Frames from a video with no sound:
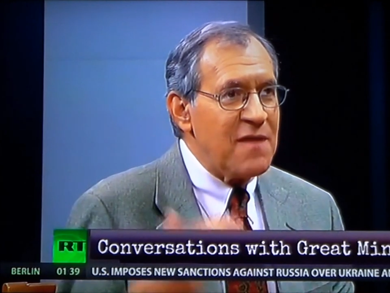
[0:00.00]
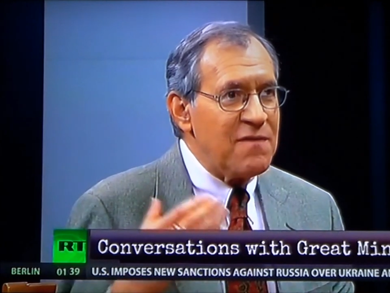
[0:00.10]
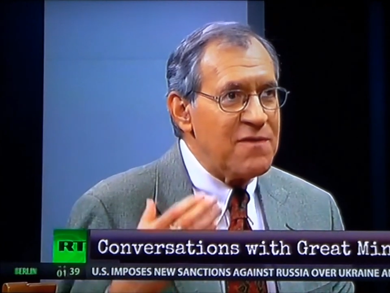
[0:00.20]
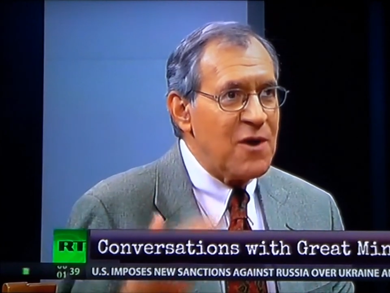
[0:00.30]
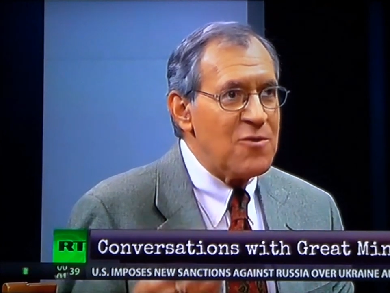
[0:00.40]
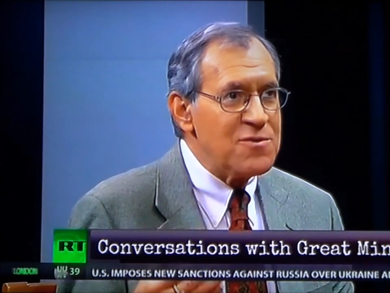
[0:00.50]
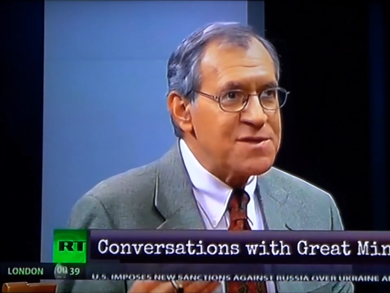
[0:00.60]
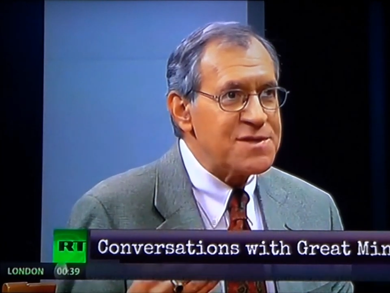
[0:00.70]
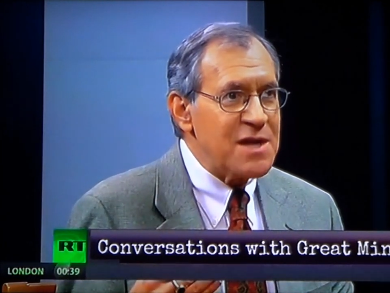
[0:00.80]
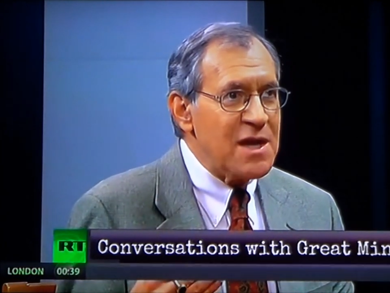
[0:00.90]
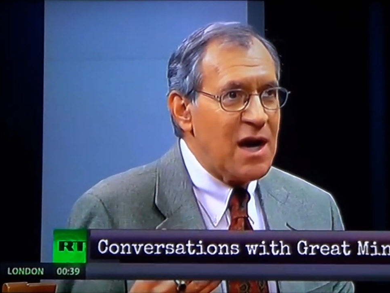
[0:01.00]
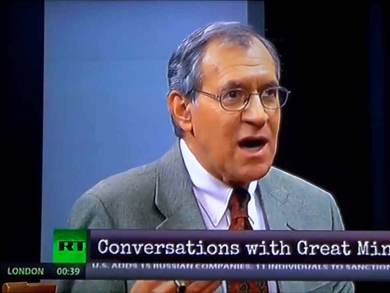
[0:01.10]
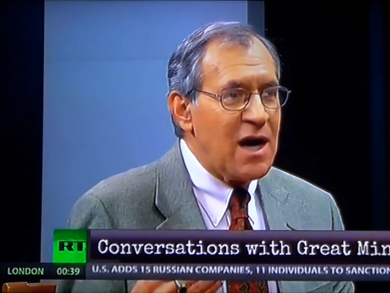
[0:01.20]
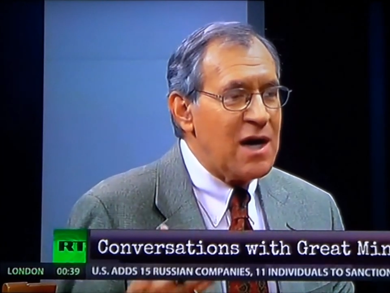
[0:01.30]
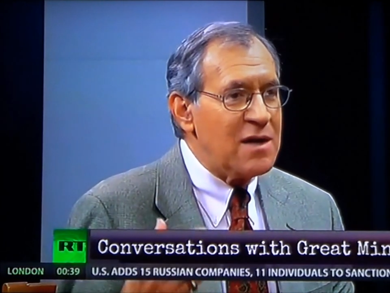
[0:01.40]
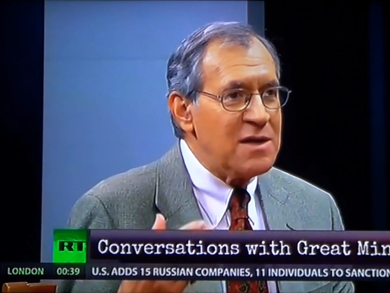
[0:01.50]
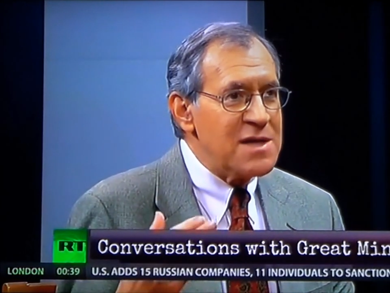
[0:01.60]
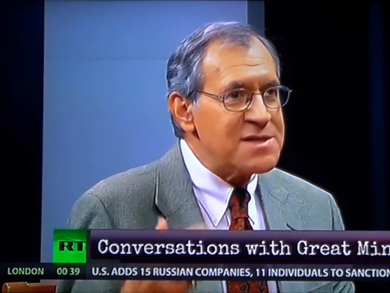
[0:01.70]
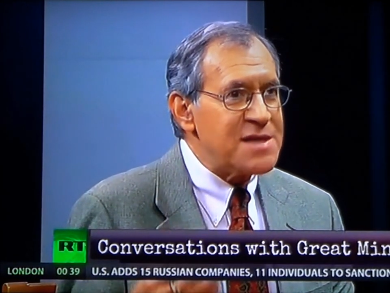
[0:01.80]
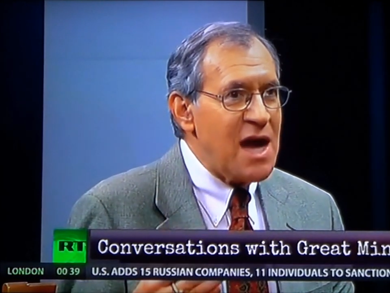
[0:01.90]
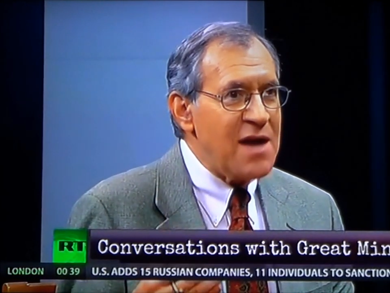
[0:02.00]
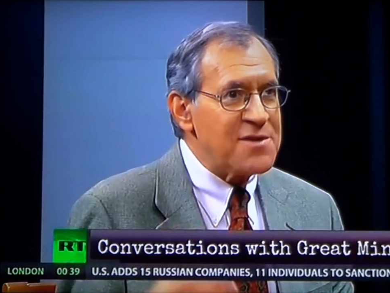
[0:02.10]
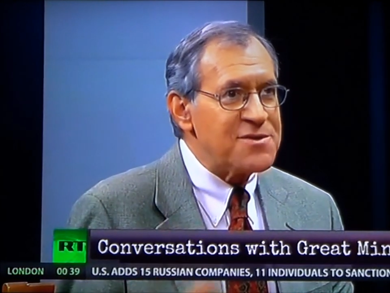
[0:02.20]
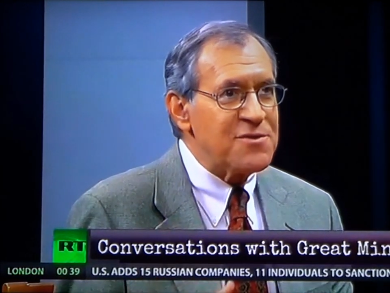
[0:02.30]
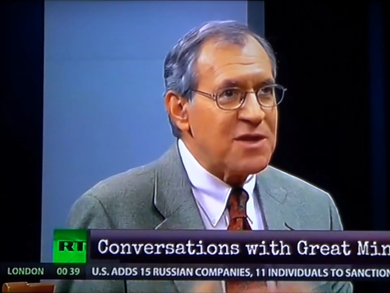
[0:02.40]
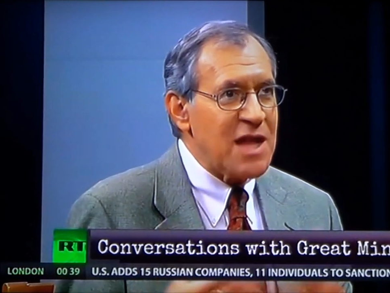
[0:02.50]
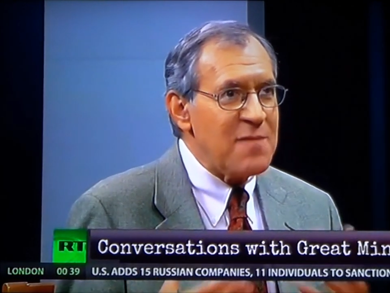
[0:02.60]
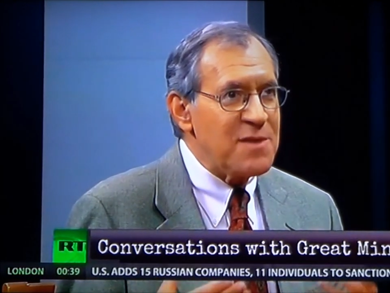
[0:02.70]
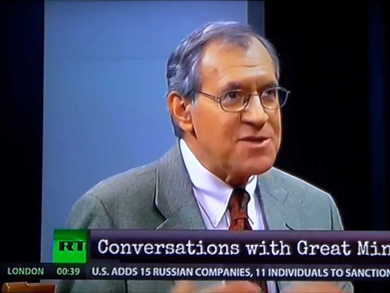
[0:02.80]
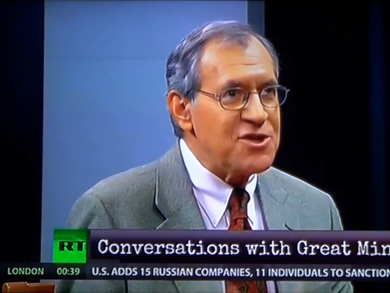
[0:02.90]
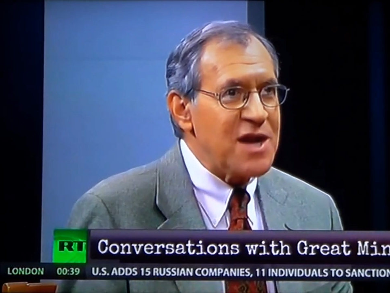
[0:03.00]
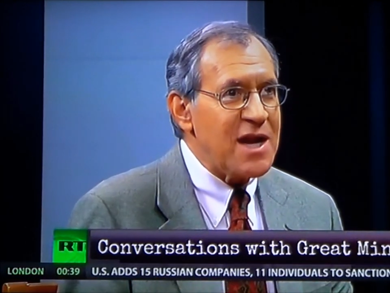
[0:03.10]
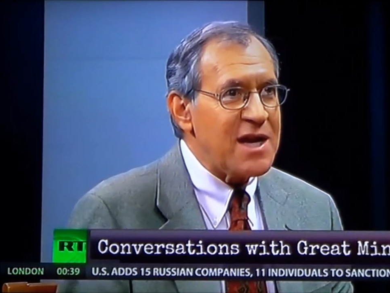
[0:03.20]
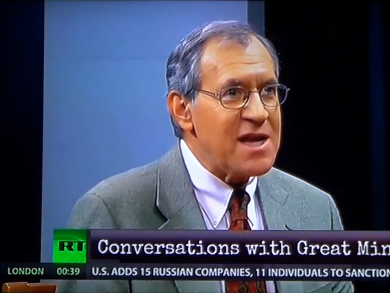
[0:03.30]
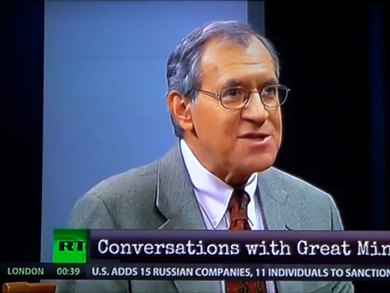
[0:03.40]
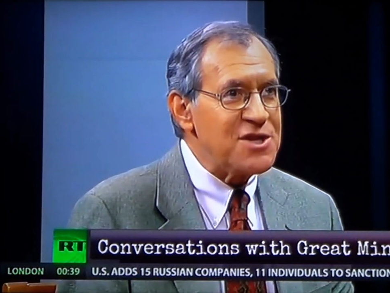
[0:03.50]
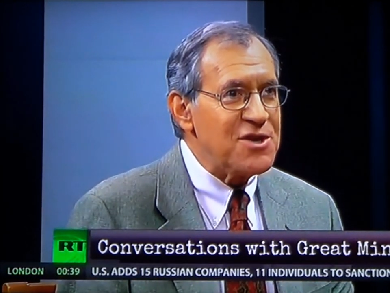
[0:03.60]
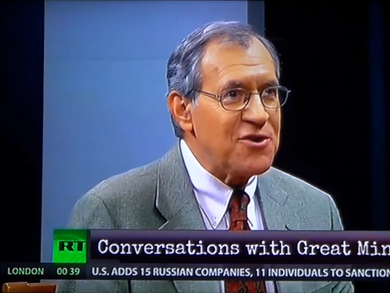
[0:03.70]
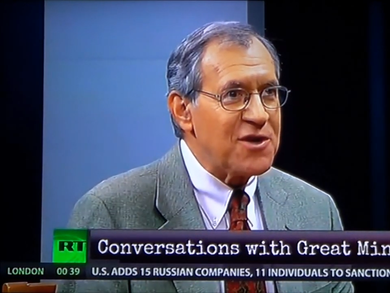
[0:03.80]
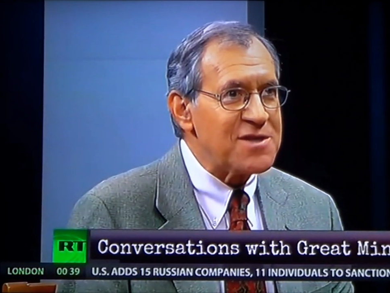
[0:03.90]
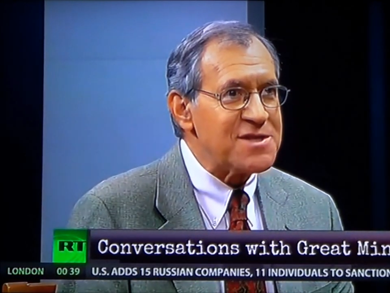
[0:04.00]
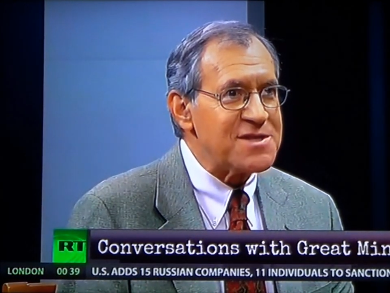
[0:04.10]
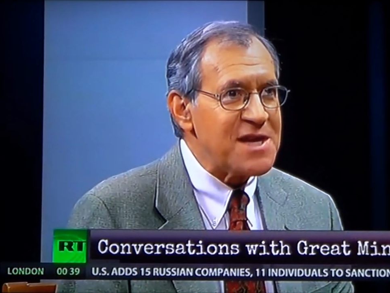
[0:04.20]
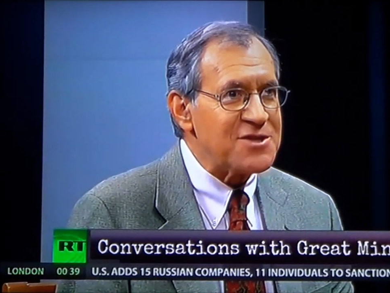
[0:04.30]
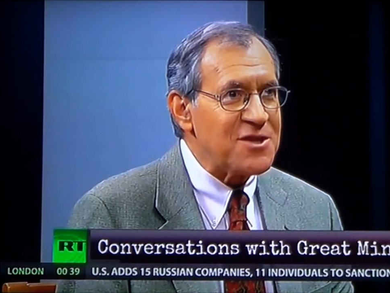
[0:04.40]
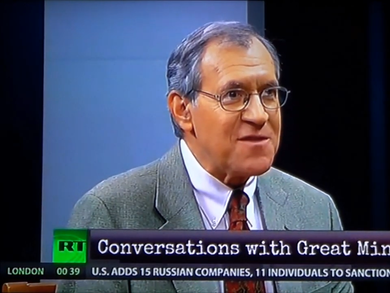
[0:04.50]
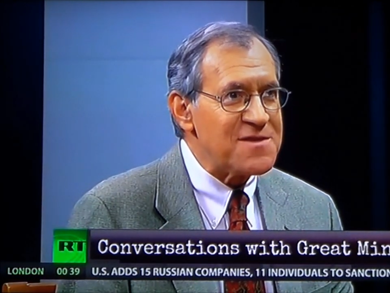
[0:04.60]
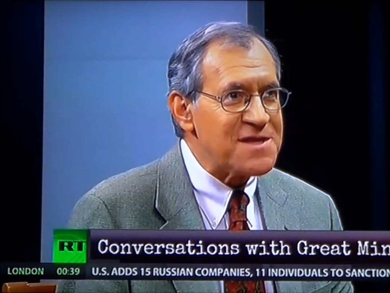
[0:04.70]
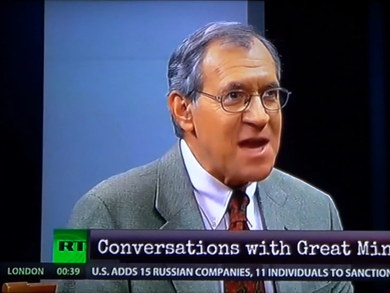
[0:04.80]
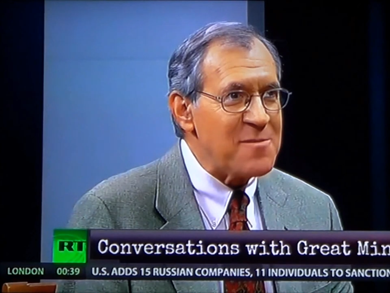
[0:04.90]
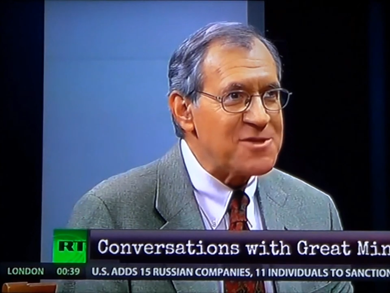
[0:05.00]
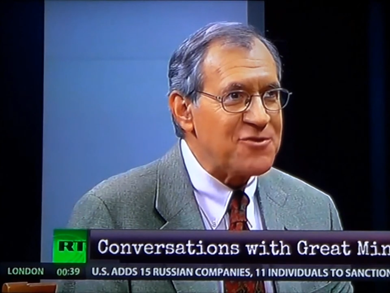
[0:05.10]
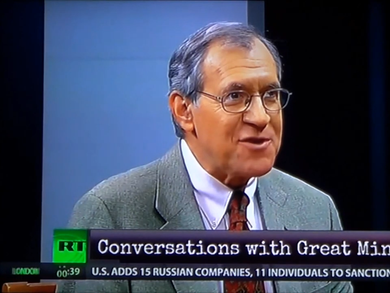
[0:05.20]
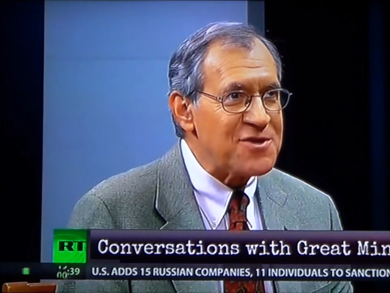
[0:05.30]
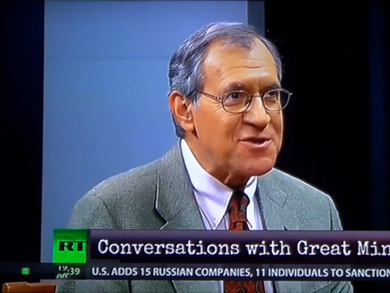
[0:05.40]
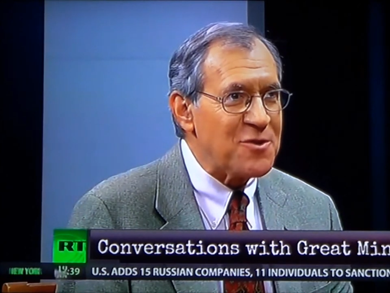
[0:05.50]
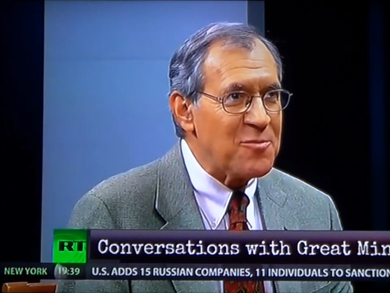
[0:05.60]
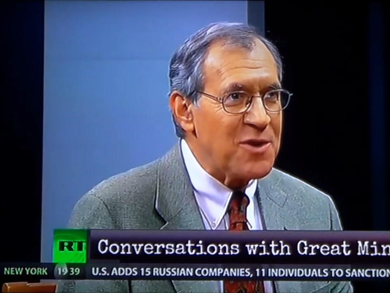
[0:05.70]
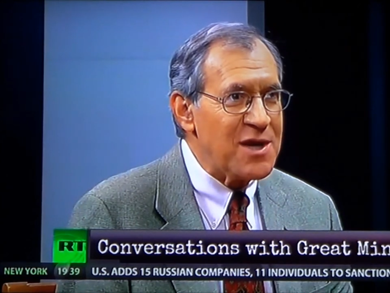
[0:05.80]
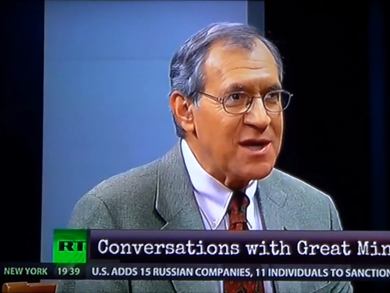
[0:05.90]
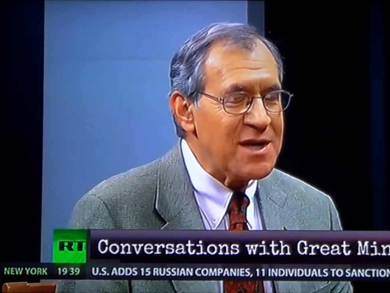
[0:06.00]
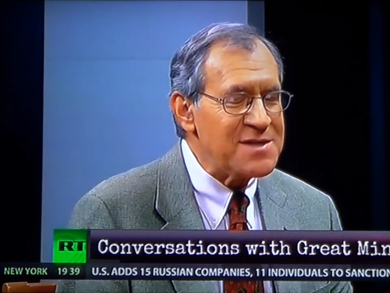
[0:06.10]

that those uh, scientists who claim that genetic engineering is essentially the same as traditional breeding,